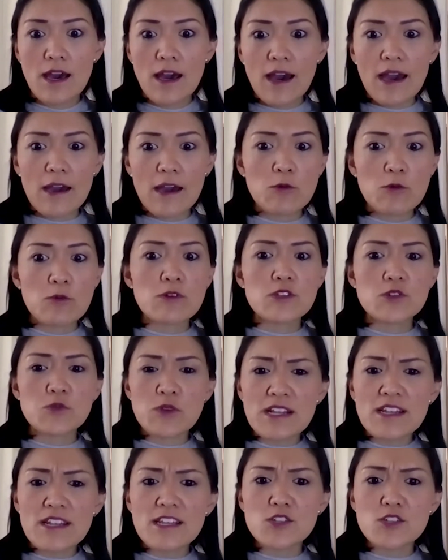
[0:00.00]
And we're
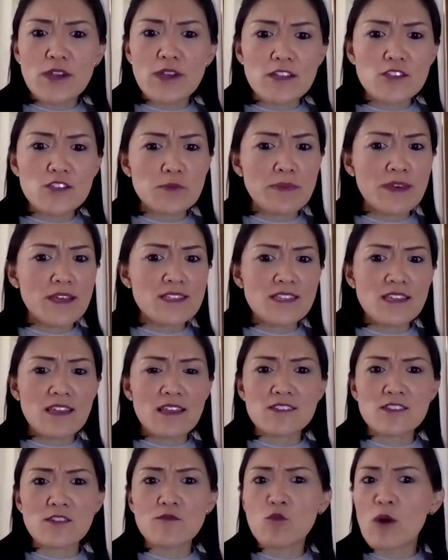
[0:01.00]
really trying to make
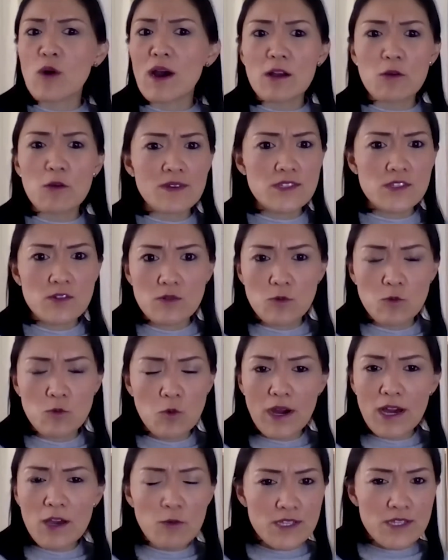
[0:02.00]
sense of why
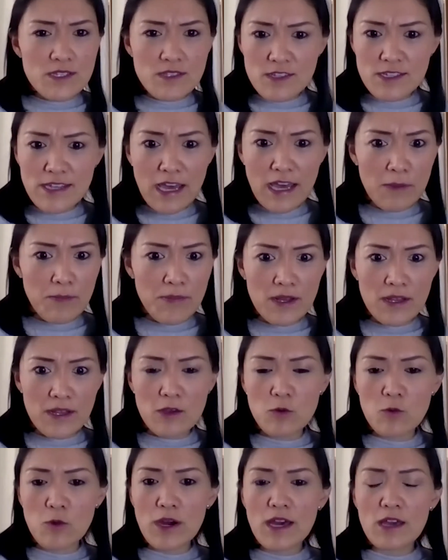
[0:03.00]
was this
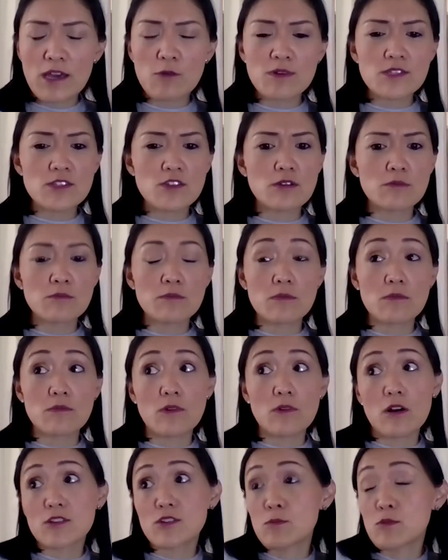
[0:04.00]
happening? Why was there
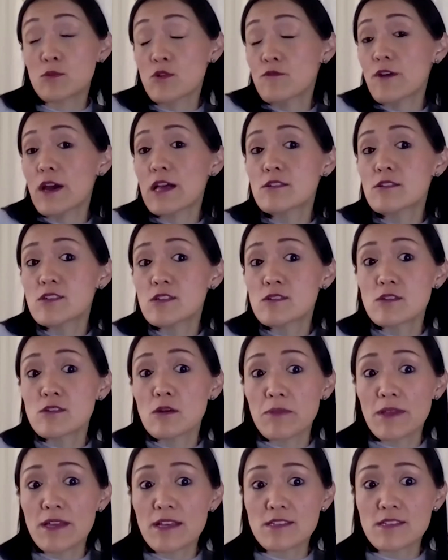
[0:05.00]
also more violence in some
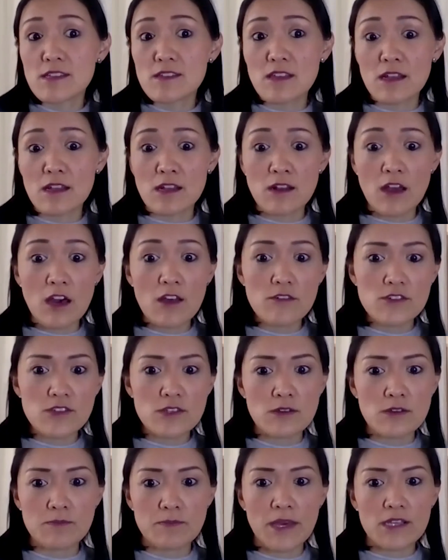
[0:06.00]
places than in others
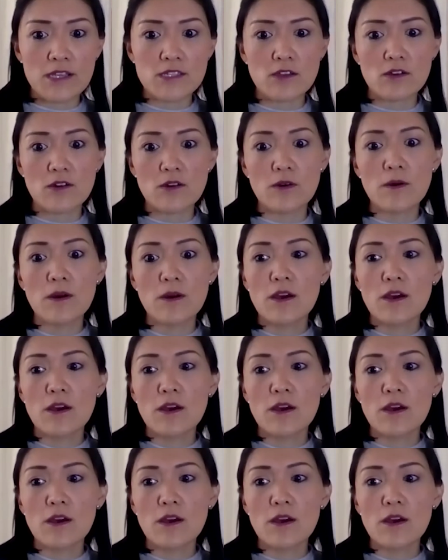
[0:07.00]
in Mexico?